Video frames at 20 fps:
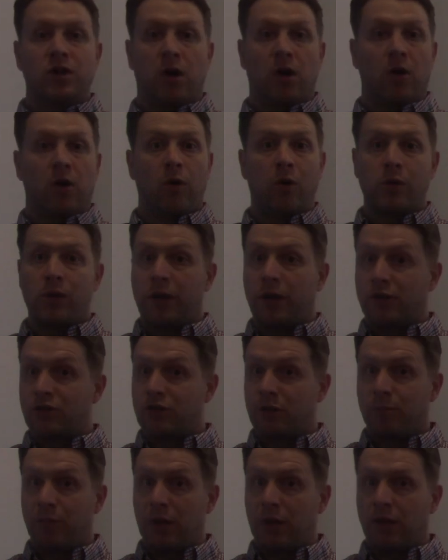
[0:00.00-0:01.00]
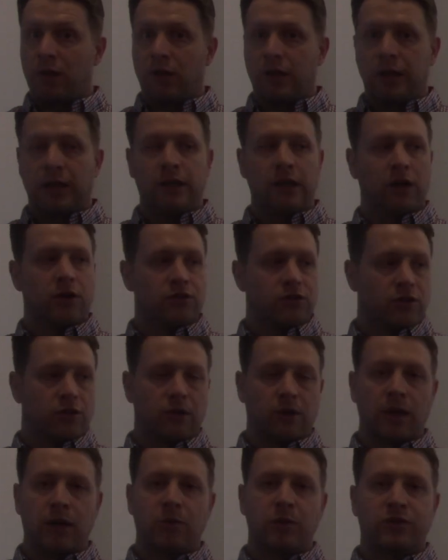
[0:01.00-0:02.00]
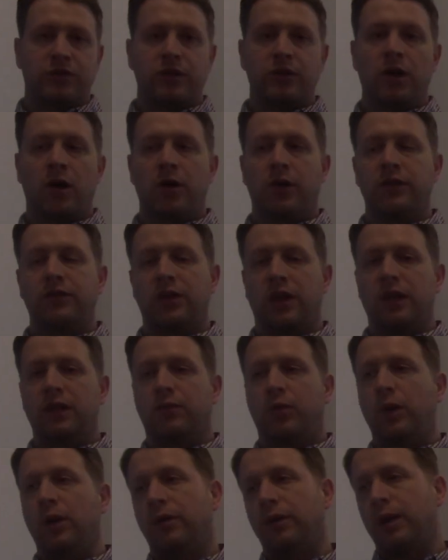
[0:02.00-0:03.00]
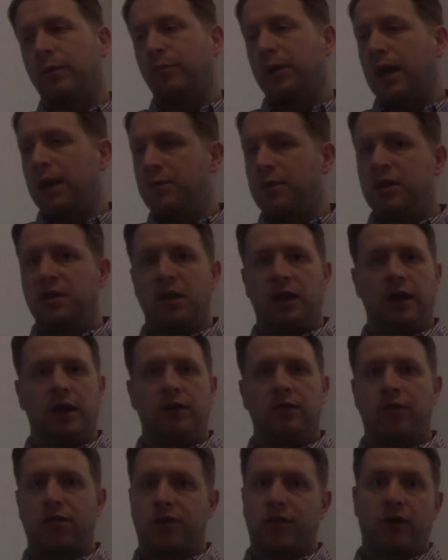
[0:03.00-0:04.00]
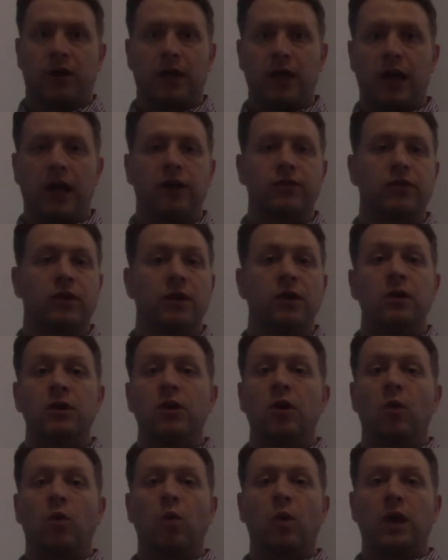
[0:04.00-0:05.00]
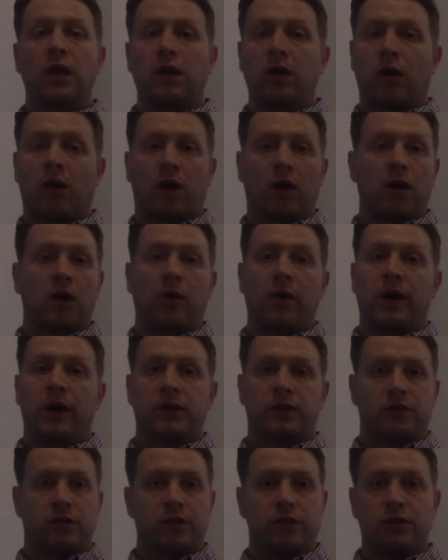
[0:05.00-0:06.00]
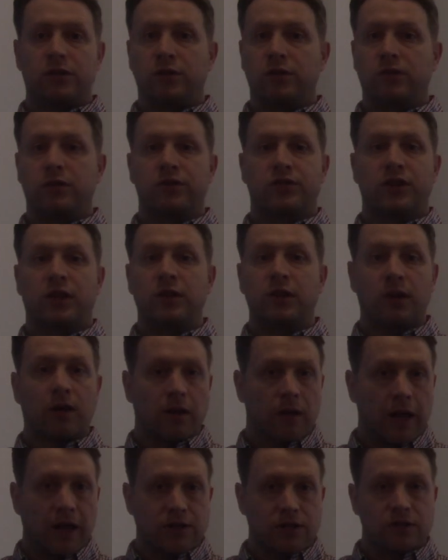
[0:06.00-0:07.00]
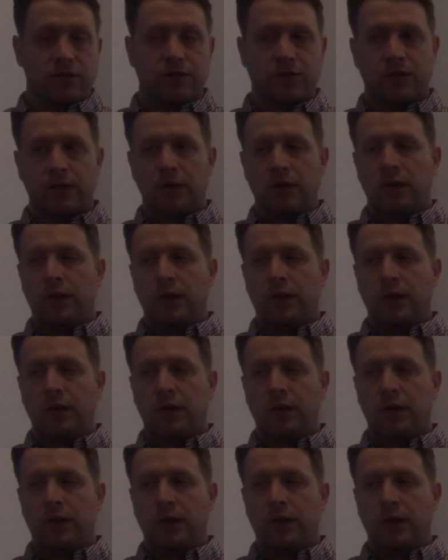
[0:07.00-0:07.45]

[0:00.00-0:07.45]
So here's your bill and here's your delinquency notice, and if we don't get payment in 30 days, we are going to send you to collections.